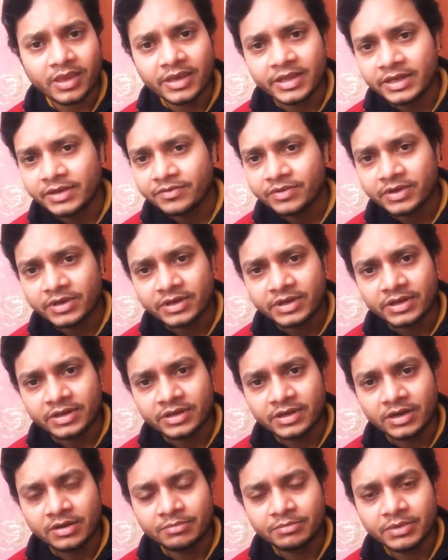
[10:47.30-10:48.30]
Anyone can
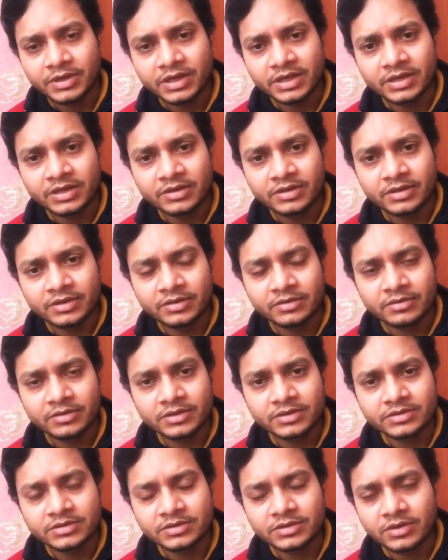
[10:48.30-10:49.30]
come.
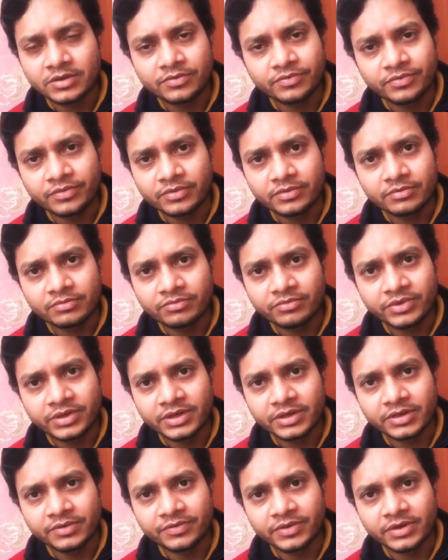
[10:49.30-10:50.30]
It's not
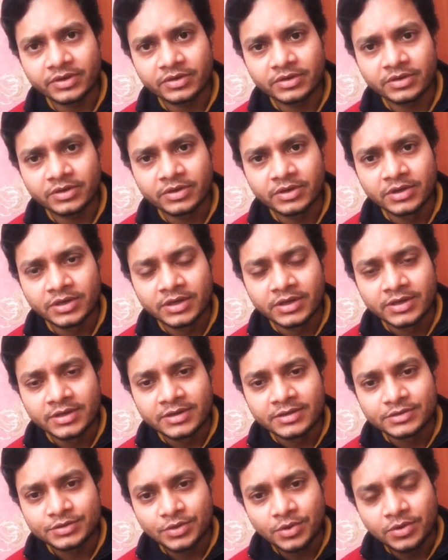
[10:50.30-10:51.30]
very difficult.
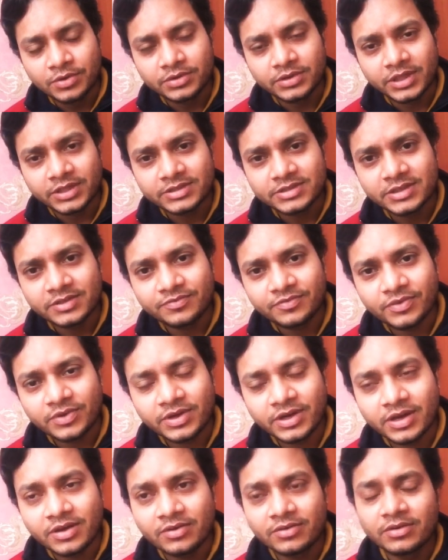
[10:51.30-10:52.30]
So that's it for
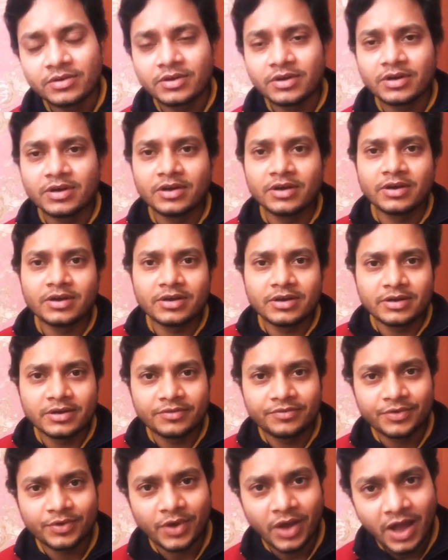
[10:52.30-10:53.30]
now.
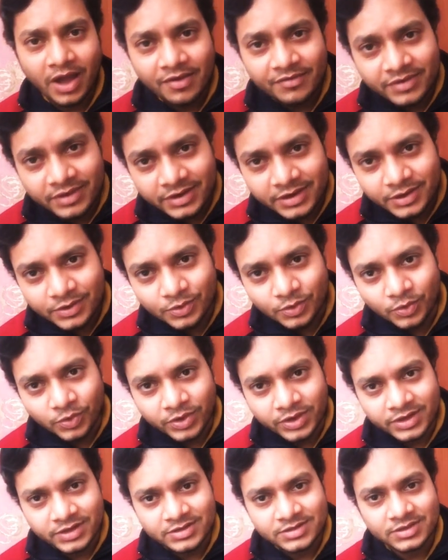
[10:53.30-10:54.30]
If you have any
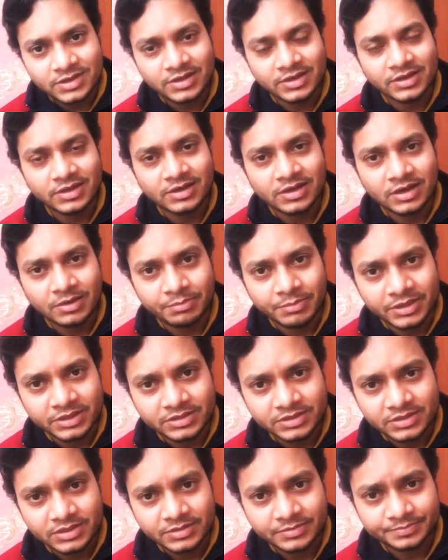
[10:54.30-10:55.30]
queries, any
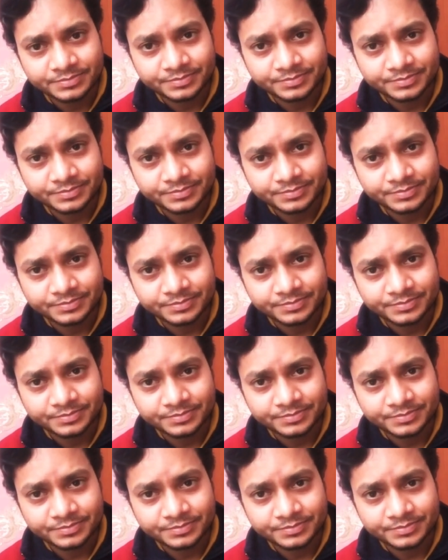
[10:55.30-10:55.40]
comments,